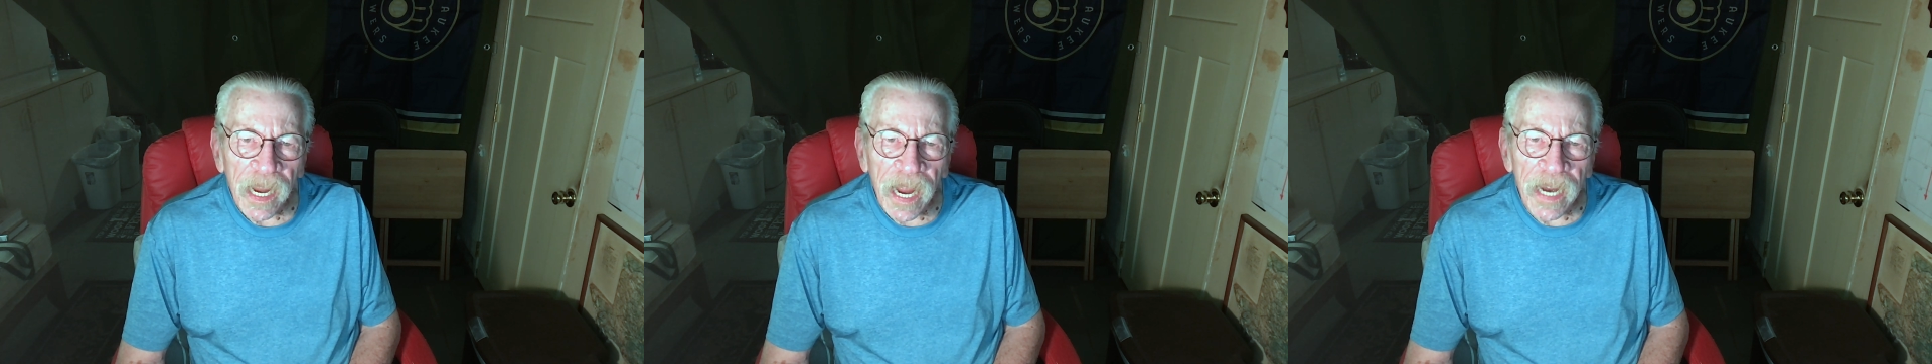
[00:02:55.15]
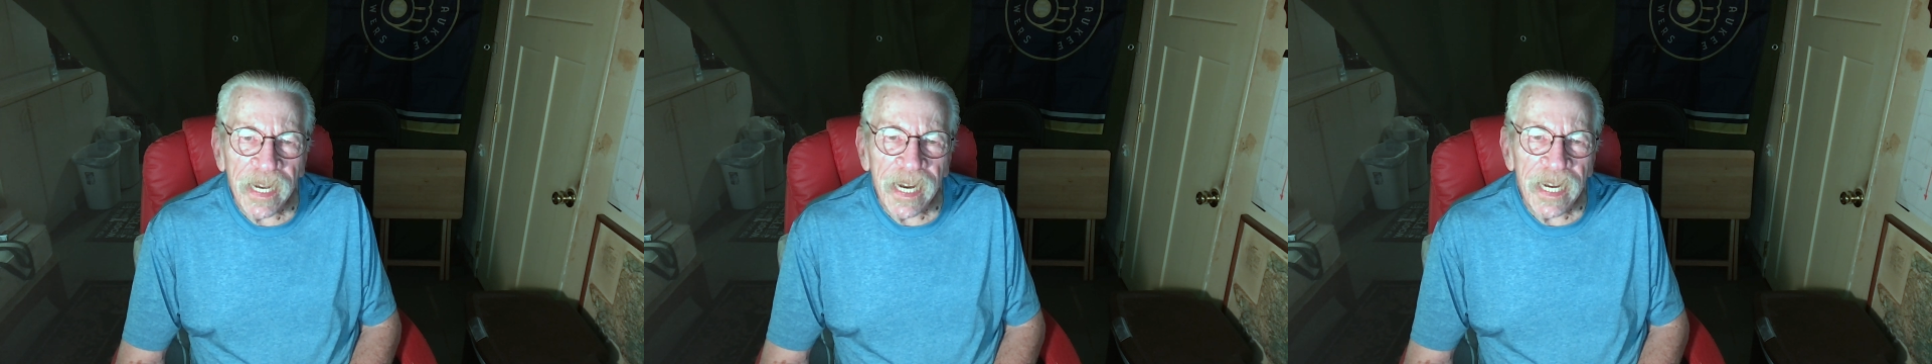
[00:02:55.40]

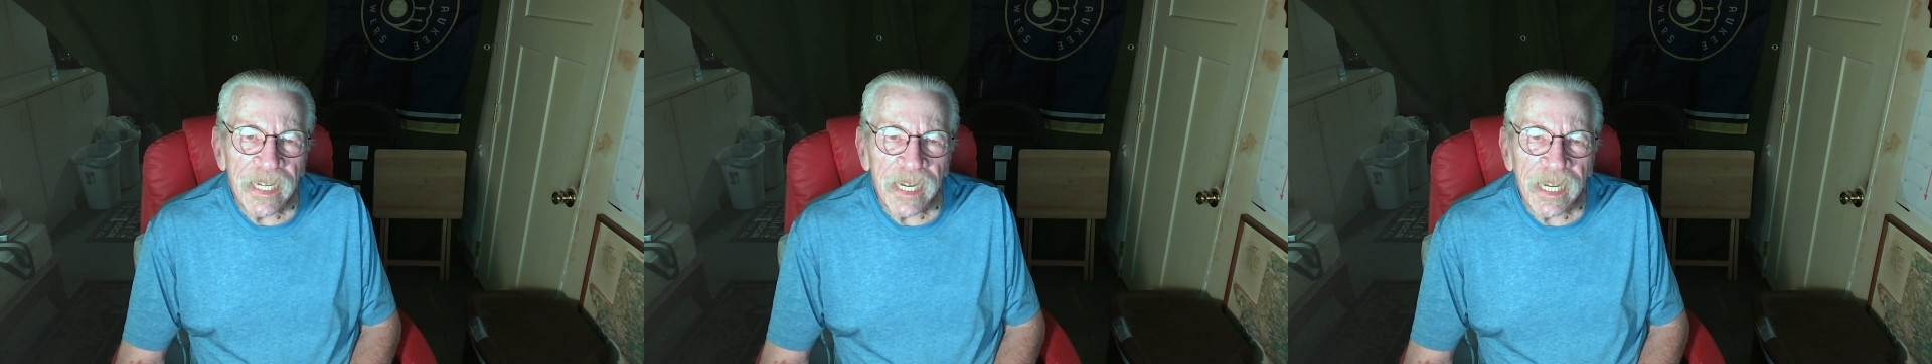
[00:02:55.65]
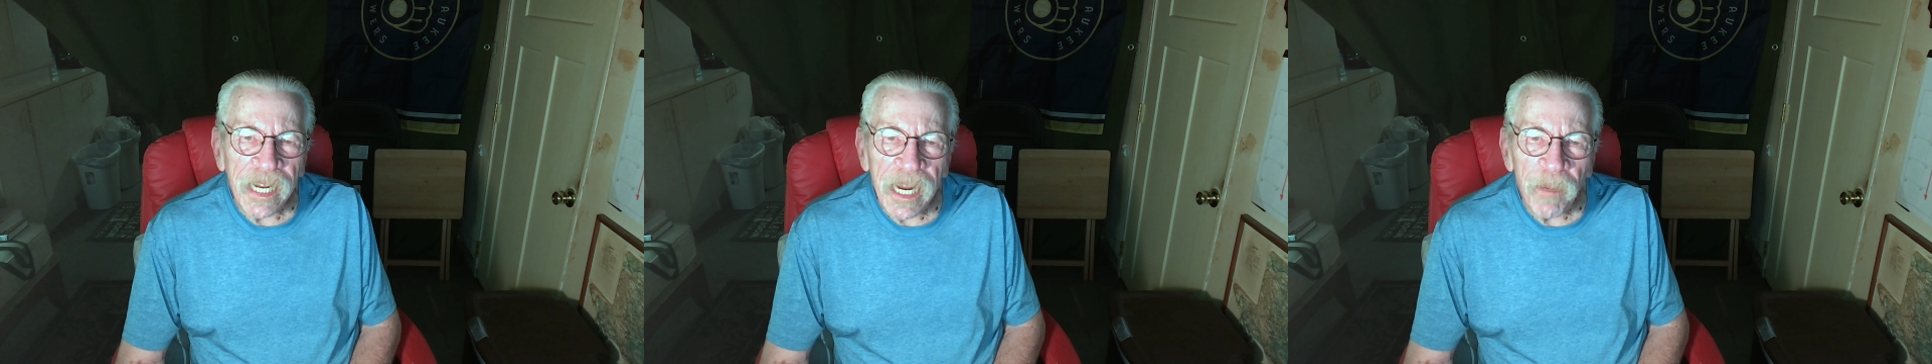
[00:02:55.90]
and need to
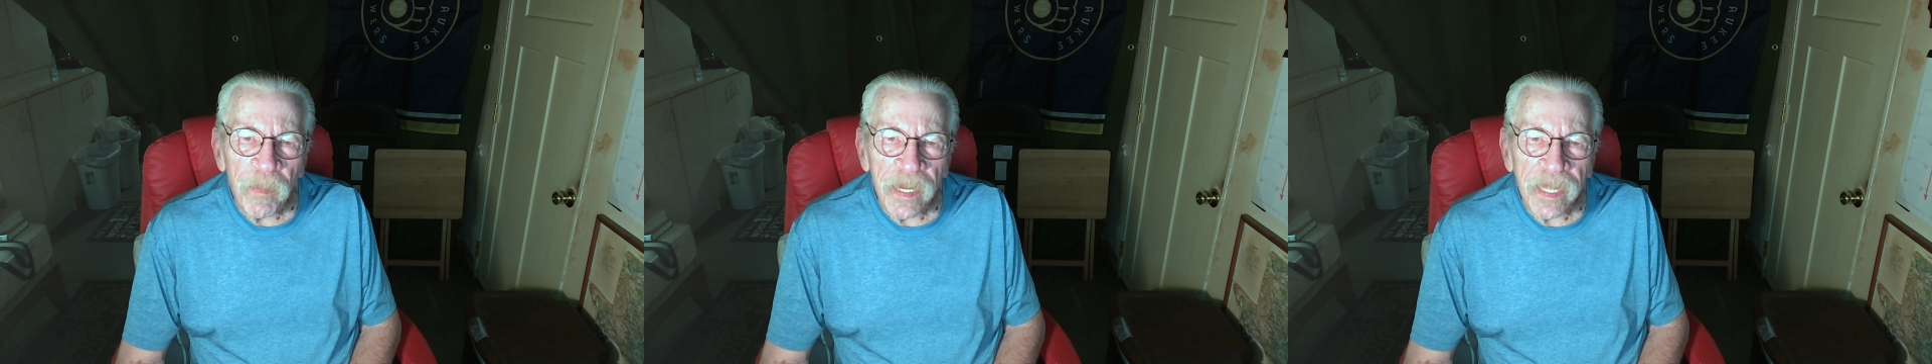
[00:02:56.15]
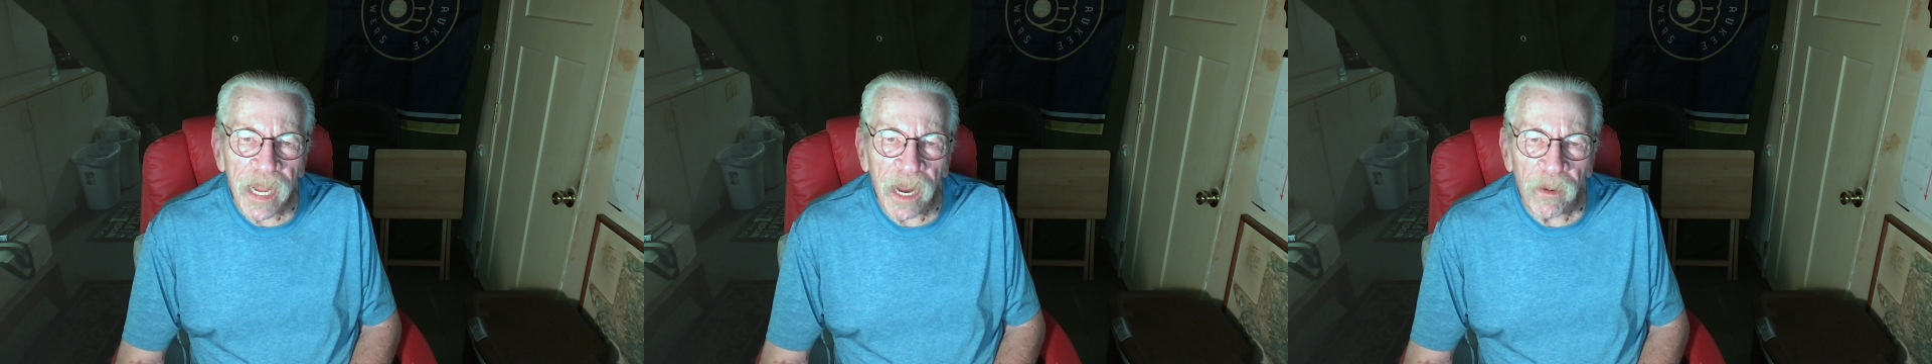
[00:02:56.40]
keep
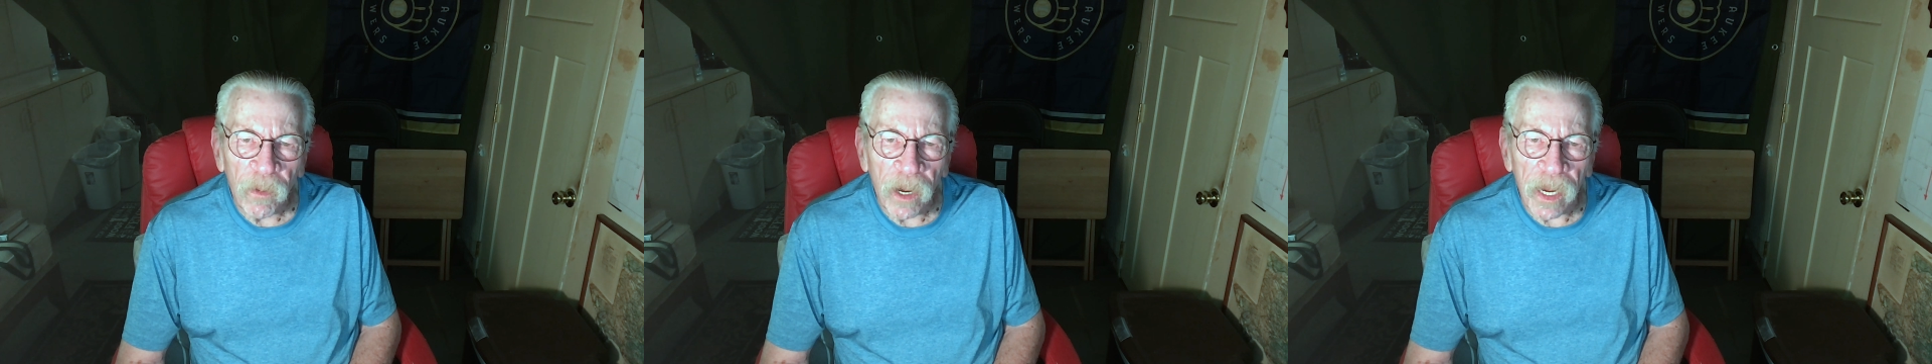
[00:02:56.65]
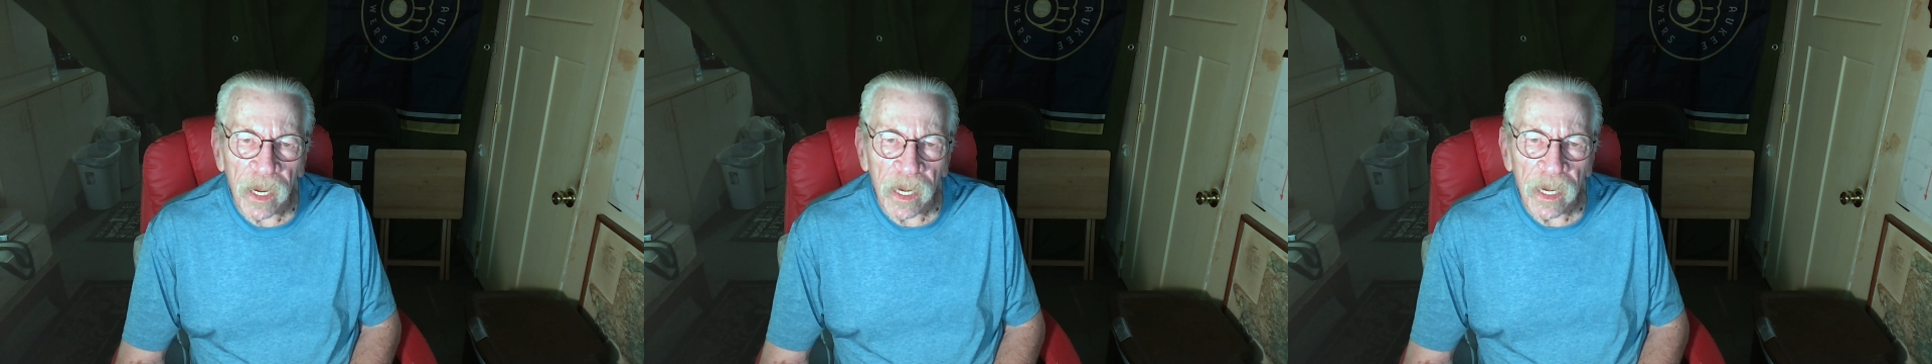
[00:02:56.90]
it that
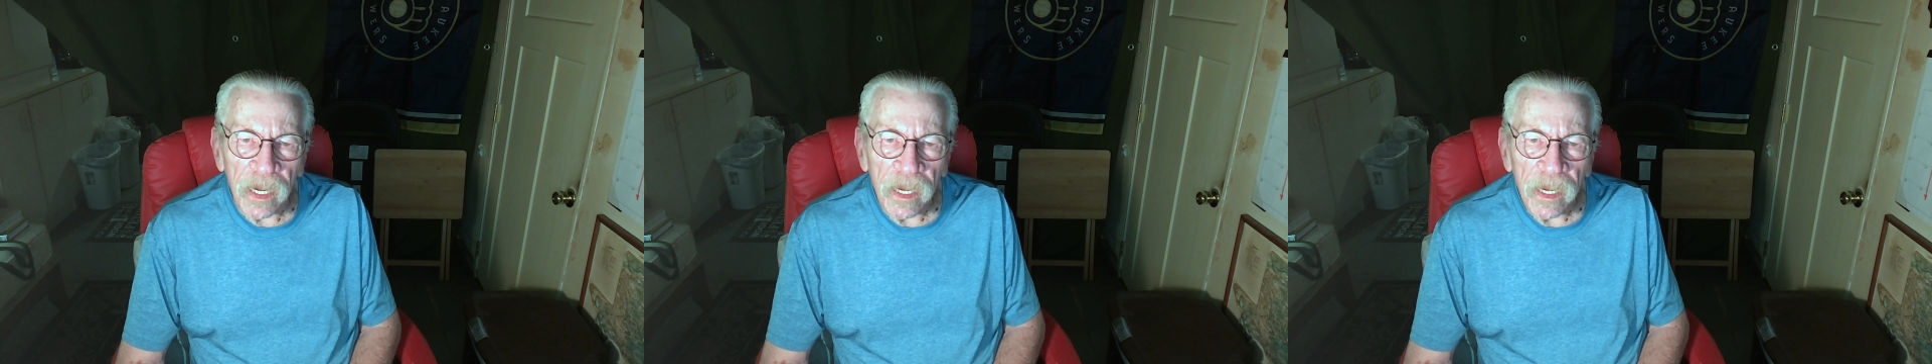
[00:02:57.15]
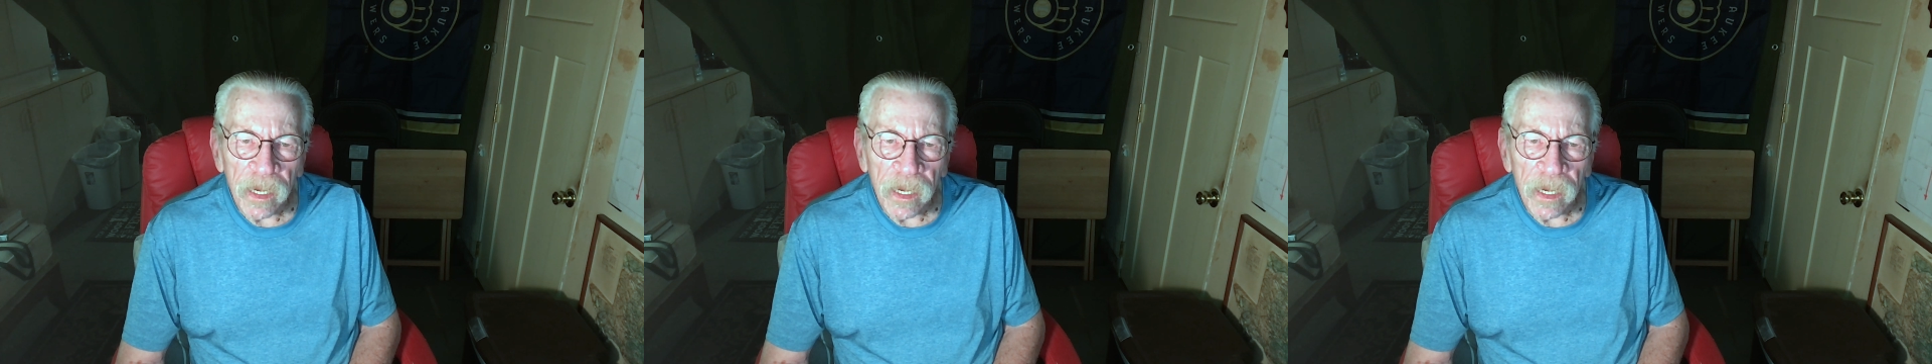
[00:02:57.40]
way.